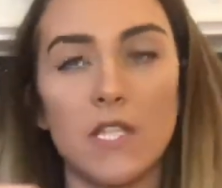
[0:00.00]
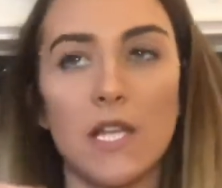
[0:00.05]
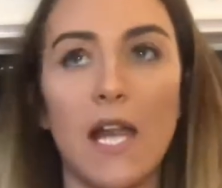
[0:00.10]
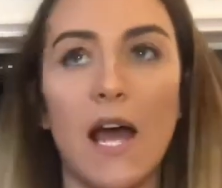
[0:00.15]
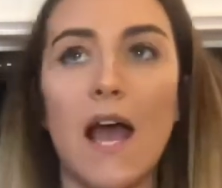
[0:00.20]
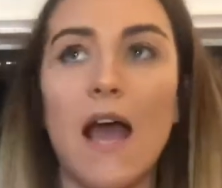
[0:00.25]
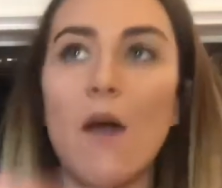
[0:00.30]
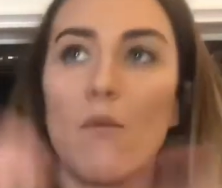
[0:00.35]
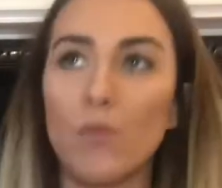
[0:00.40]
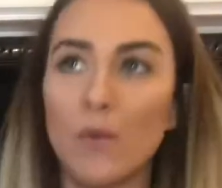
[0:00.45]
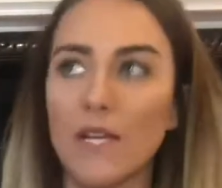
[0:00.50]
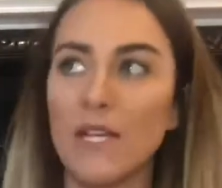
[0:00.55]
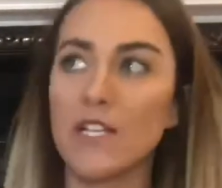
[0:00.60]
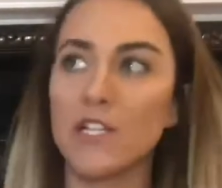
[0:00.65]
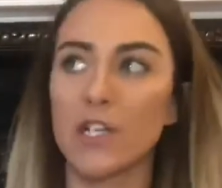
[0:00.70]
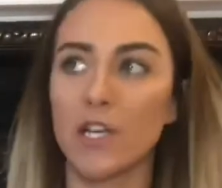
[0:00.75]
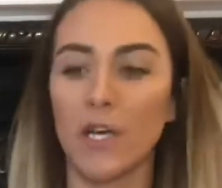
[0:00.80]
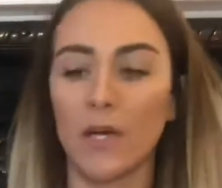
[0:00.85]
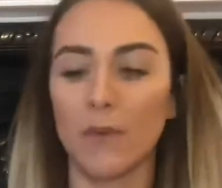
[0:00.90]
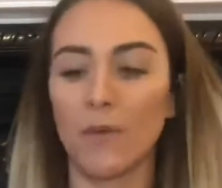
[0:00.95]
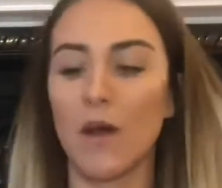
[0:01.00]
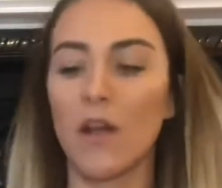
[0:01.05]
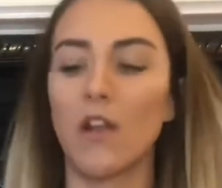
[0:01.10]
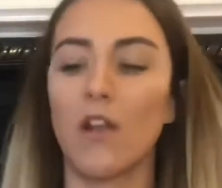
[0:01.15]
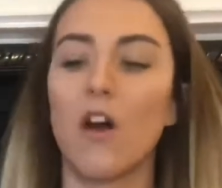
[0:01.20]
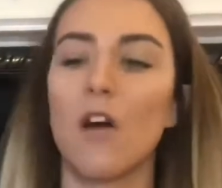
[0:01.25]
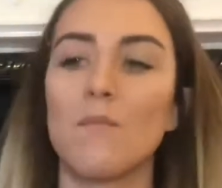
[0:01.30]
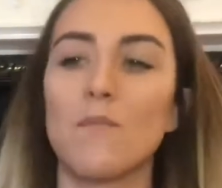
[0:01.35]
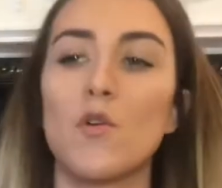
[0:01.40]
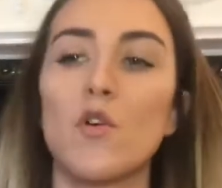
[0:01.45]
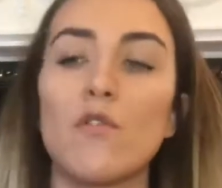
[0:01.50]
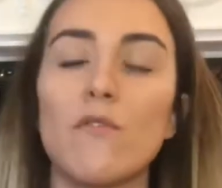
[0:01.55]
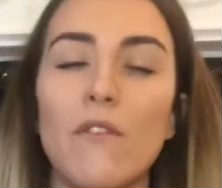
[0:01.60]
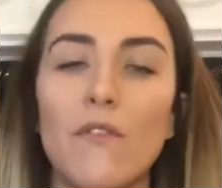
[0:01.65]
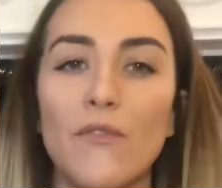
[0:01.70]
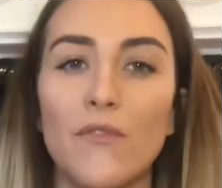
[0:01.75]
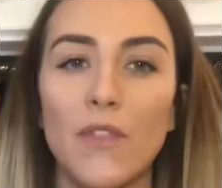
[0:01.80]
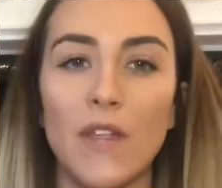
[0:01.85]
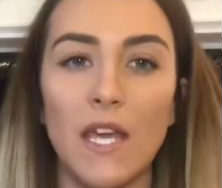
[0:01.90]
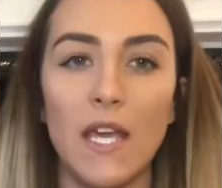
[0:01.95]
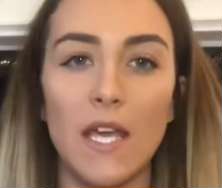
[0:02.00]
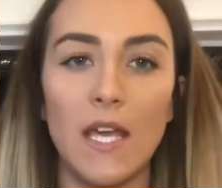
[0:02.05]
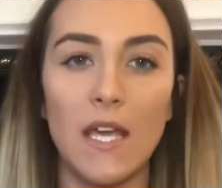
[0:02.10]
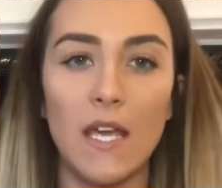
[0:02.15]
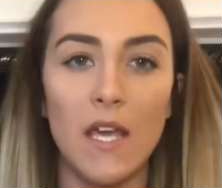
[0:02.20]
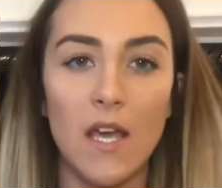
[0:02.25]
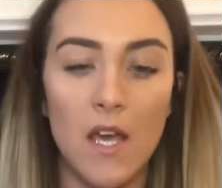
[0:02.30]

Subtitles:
So like, we do a lot more of the